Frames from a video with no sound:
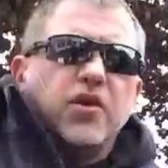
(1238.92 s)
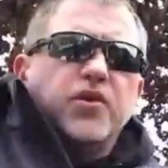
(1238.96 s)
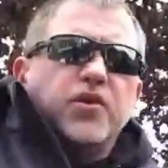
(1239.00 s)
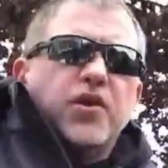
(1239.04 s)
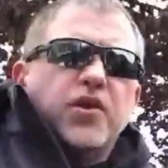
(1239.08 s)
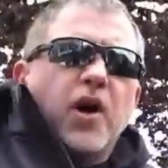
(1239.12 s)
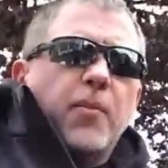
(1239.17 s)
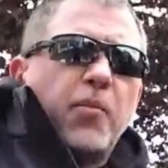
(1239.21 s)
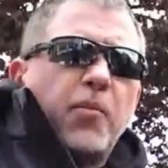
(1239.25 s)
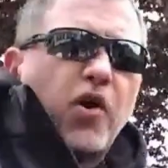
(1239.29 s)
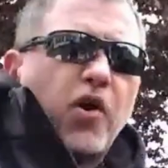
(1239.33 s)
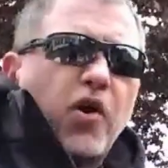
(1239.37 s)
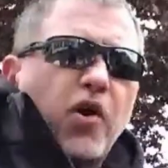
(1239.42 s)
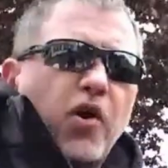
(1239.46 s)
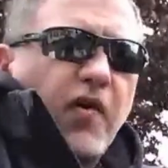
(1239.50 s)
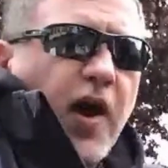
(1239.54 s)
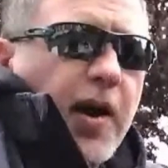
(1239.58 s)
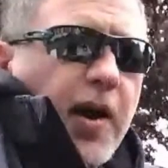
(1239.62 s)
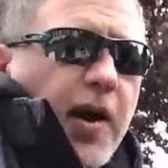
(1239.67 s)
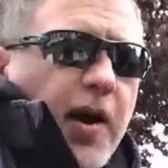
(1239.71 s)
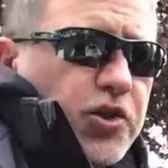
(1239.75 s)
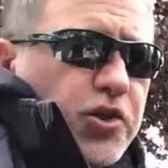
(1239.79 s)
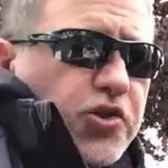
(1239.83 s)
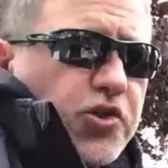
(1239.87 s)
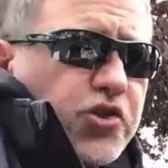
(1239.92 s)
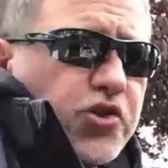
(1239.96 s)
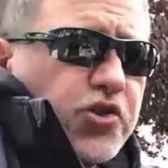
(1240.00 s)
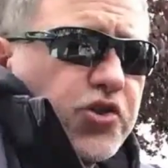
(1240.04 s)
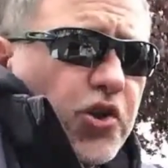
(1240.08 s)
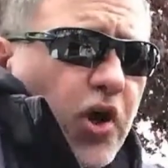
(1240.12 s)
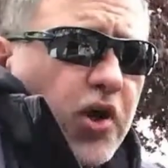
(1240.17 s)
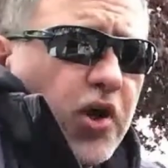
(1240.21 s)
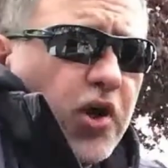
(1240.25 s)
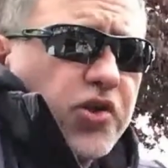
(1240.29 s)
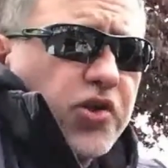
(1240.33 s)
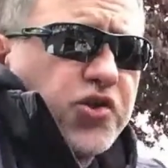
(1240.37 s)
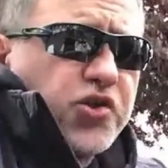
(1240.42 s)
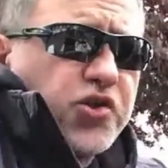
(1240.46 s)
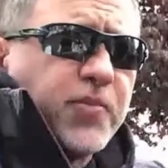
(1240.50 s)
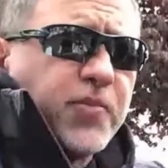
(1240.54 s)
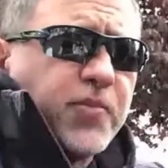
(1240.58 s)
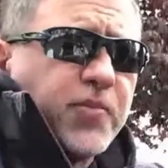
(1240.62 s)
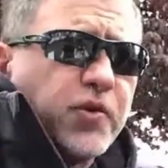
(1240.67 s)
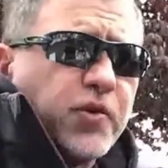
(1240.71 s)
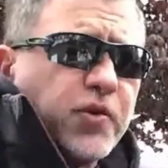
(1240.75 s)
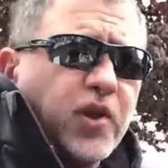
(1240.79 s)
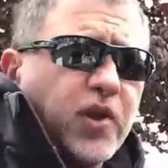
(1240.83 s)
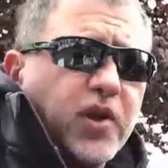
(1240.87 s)
number of options on
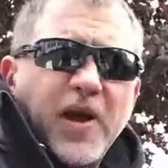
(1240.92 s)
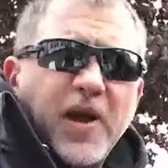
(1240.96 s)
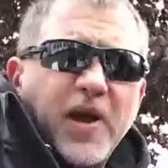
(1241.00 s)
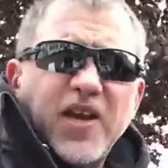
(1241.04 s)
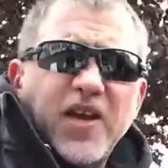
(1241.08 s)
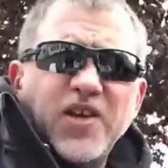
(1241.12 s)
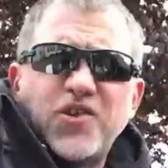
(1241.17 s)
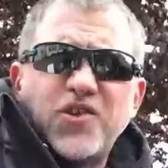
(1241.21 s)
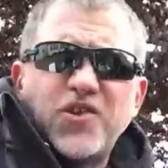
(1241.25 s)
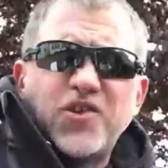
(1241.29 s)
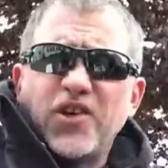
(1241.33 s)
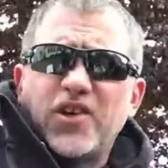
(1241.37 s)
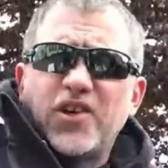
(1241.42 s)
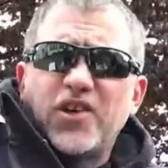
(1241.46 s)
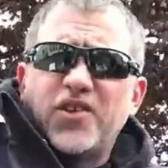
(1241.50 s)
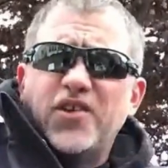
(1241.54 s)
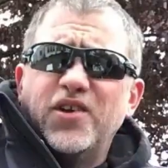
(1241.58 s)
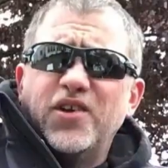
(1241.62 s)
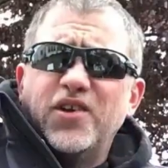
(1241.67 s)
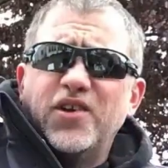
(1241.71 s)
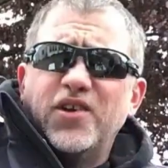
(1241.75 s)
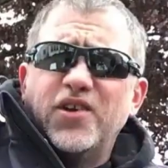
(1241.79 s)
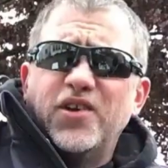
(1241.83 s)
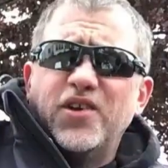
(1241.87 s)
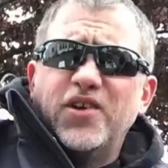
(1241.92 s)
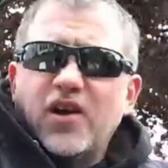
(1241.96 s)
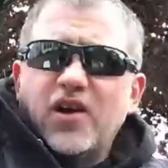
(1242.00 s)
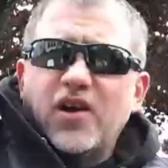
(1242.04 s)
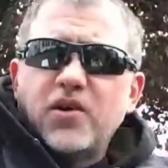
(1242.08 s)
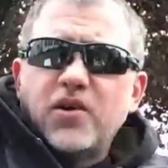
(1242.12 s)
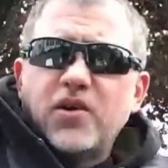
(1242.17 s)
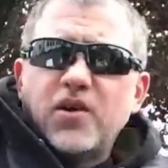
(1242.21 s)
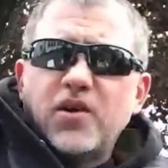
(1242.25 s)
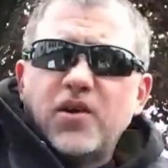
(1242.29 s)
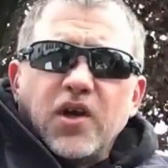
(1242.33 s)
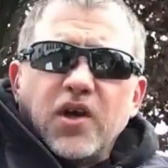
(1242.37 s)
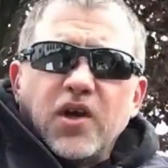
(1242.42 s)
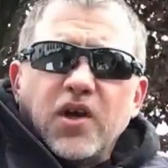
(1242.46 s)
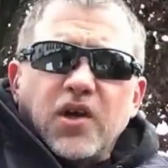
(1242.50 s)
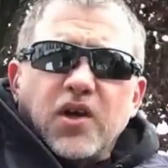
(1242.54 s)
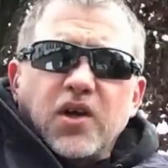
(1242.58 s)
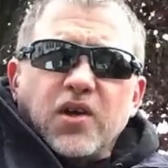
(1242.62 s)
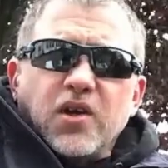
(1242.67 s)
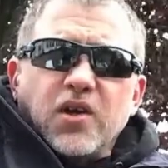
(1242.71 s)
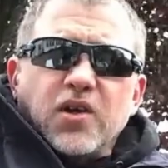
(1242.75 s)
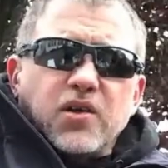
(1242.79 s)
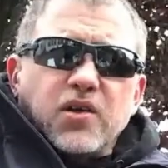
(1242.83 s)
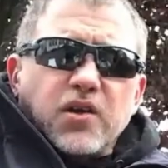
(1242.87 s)
something really basic that, uh,
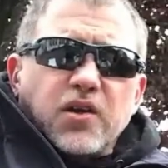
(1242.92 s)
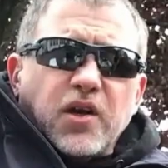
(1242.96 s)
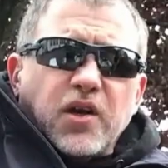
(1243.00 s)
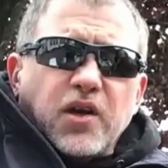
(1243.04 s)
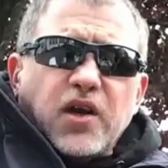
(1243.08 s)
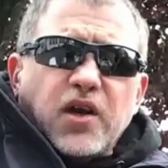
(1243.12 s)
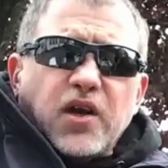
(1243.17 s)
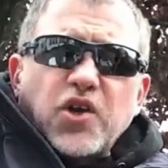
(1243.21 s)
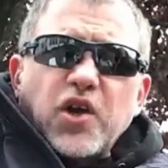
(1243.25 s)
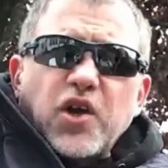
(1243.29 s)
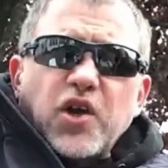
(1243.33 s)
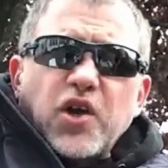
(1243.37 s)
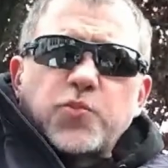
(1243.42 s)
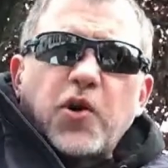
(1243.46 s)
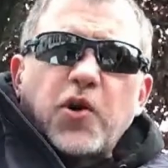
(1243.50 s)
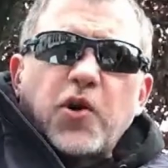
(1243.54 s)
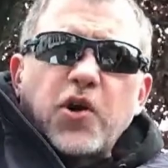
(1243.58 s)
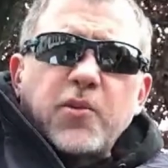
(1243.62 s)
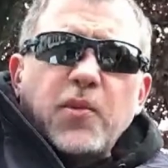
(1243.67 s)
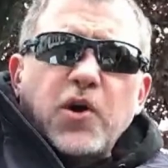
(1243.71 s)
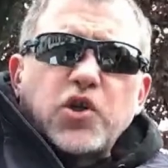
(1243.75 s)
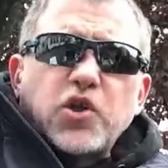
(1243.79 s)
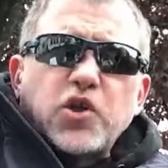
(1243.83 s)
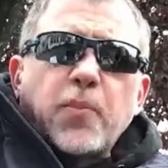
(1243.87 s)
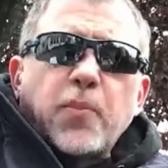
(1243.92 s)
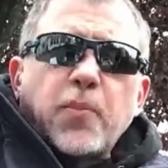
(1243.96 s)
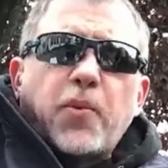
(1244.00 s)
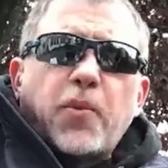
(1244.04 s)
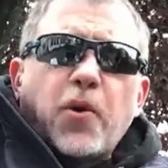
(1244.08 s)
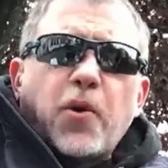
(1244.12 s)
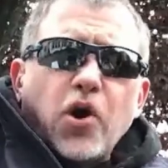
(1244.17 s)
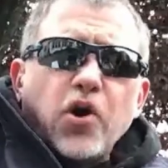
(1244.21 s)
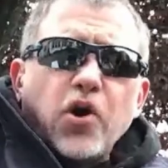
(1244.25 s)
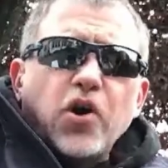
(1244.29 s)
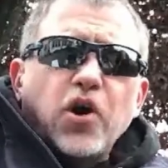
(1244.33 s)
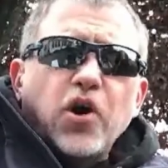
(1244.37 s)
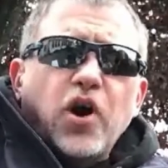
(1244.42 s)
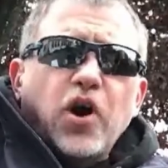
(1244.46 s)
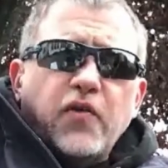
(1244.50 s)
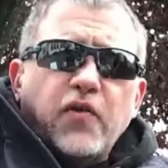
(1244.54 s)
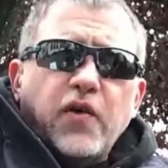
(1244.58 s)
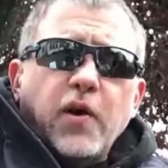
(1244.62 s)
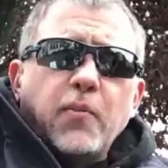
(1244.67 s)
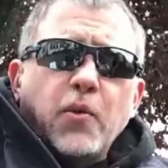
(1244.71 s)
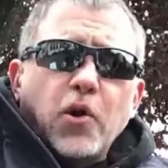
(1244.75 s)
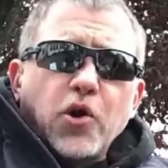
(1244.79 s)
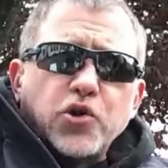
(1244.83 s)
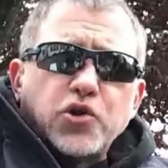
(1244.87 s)
like I say, is pretty much a part of
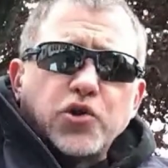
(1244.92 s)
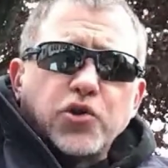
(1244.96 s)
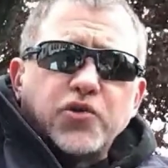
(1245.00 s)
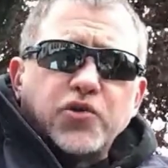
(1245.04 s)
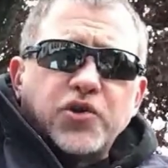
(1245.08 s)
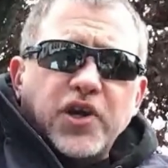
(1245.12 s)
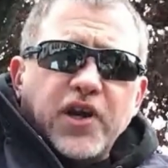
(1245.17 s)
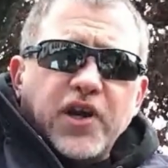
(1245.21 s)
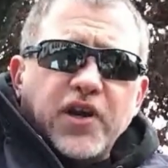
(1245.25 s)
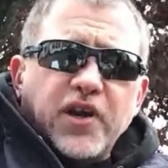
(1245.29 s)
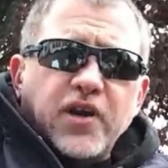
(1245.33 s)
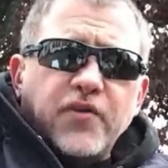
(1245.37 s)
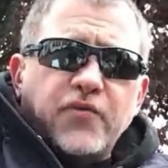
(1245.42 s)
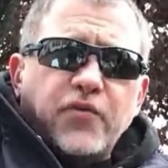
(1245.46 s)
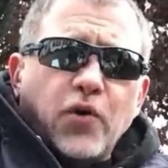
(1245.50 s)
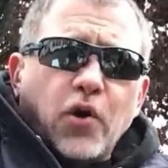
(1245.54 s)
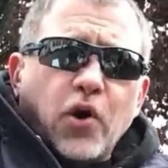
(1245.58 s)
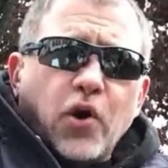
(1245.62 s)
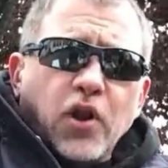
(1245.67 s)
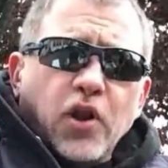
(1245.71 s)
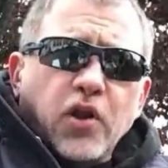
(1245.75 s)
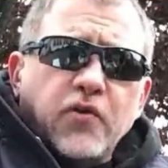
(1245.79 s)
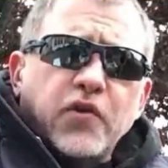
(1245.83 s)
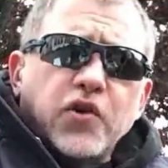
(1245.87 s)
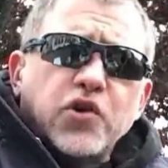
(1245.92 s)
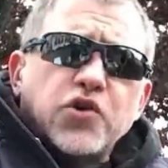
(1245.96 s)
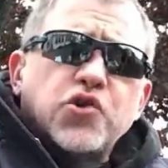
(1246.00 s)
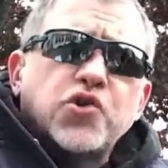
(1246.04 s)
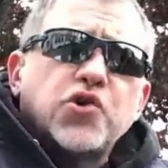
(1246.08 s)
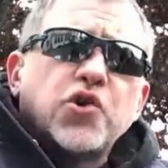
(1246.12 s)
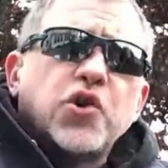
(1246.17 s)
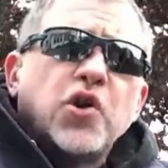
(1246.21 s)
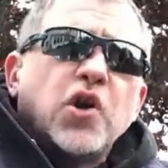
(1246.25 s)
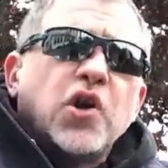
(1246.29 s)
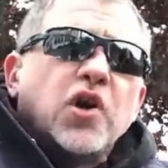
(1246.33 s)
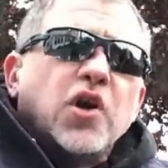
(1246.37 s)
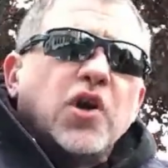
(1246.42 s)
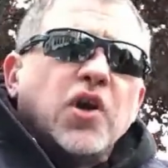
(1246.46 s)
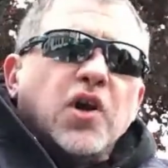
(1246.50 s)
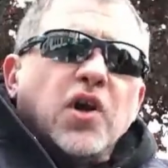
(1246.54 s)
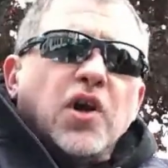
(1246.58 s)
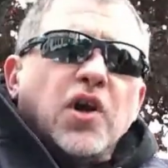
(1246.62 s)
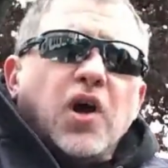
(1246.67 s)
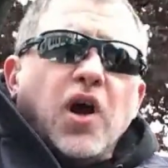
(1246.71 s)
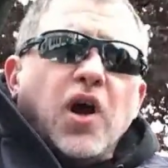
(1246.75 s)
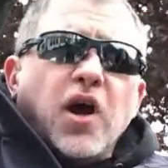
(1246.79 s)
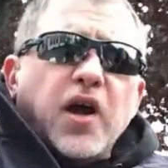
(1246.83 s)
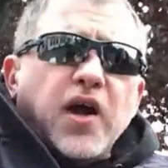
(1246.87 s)
our martial D N A for all of us.
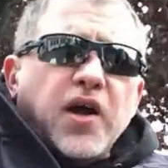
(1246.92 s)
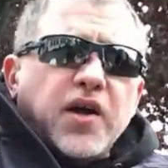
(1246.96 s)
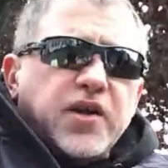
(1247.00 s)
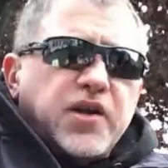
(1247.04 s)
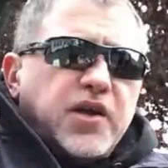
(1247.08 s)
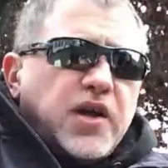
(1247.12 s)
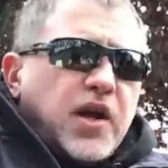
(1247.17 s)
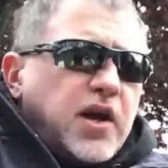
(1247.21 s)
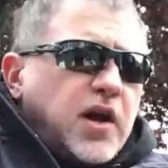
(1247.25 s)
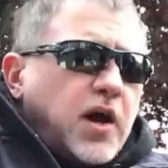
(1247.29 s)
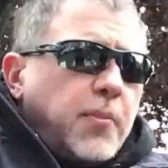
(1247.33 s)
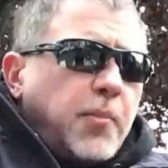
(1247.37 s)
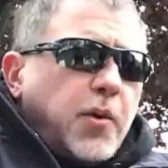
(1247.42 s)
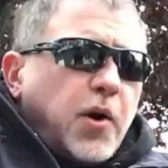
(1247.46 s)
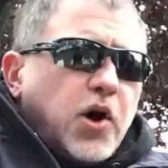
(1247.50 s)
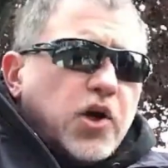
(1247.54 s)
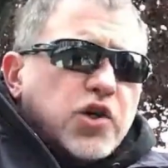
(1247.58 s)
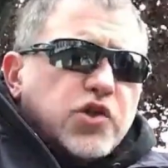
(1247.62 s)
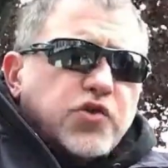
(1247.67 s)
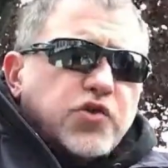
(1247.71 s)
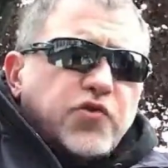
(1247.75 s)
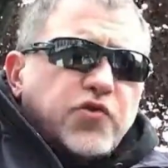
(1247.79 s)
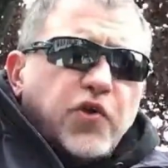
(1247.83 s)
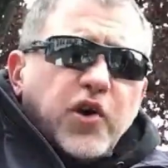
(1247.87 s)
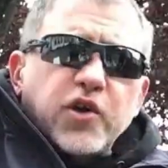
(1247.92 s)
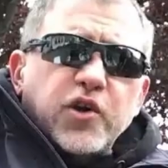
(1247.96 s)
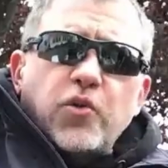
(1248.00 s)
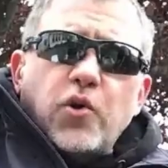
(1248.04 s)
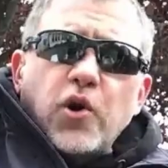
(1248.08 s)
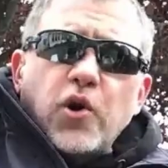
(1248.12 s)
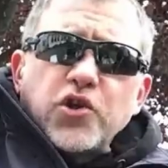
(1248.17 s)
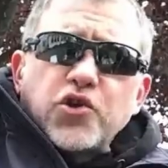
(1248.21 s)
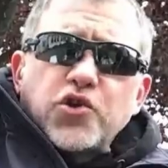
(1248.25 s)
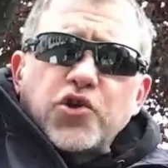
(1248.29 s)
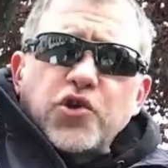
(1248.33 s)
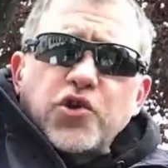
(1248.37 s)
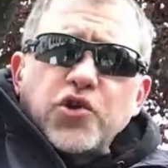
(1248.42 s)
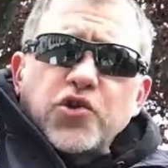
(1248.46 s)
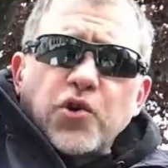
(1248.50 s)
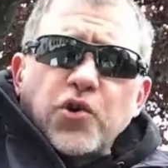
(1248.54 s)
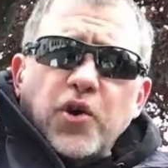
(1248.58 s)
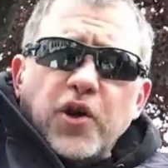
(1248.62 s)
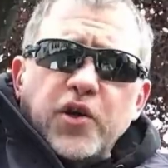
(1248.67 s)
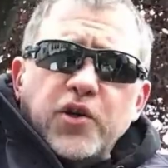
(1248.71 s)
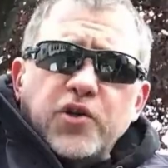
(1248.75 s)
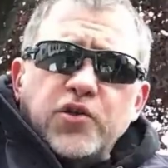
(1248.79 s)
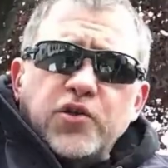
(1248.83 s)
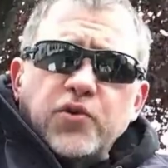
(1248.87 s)
And again, I'll pause for any questions
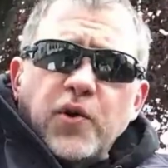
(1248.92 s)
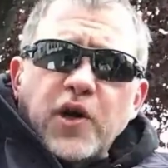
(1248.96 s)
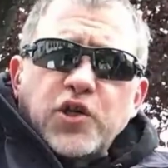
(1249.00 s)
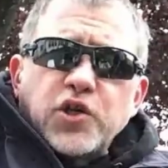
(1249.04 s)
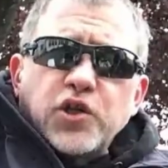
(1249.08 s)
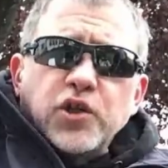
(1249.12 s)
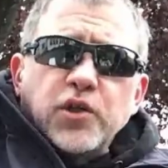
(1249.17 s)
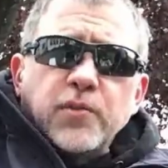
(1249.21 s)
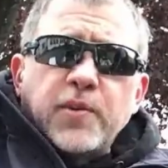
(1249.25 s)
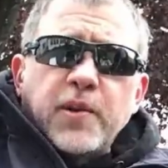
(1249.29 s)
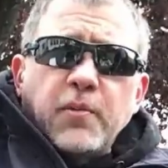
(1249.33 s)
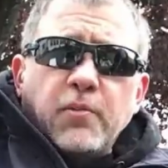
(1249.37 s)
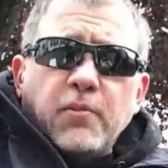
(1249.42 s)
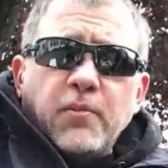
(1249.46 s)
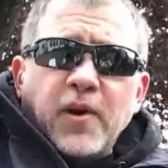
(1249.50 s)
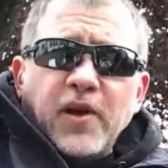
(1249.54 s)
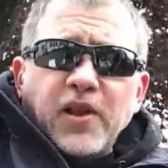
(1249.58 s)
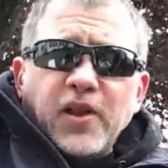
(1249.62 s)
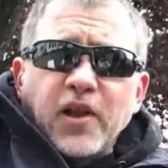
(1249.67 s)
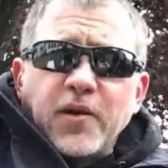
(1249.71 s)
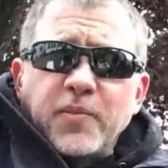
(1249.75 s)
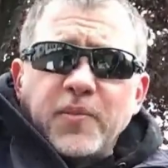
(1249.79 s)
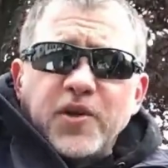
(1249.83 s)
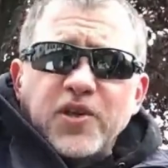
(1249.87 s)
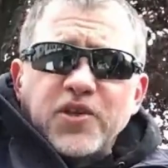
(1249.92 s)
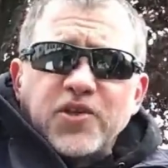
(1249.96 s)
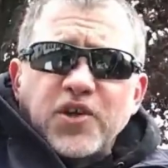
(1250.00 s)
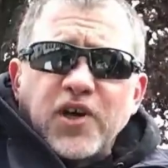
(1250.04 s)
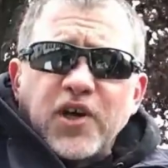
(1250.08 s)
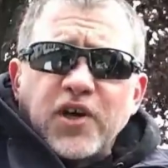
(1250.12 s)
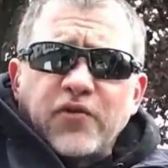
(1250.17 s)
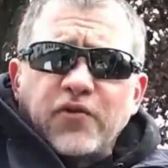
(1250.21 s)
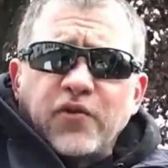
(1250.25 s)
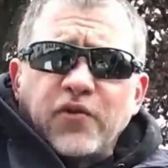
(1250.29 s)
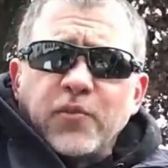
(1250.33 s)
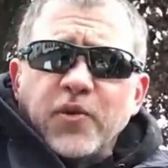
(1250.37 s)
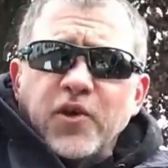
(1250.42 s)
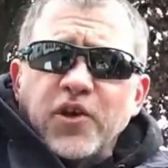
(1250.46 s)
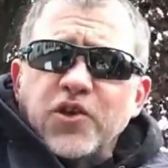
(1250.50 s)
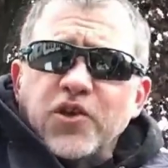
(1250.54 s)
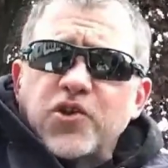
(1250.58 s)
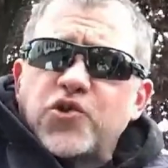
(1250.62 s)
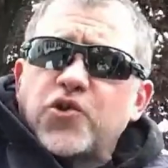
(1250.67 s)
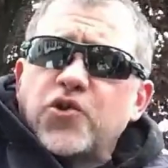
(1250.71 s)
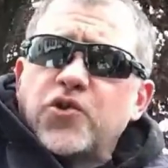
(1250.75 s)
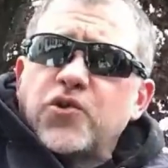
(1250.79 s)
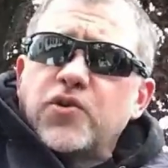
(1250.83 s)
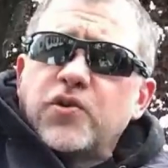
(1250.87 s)
or any direction that people might like me to take from
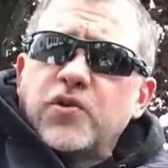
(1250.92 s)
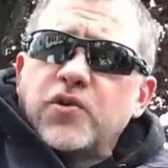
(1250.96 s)
this.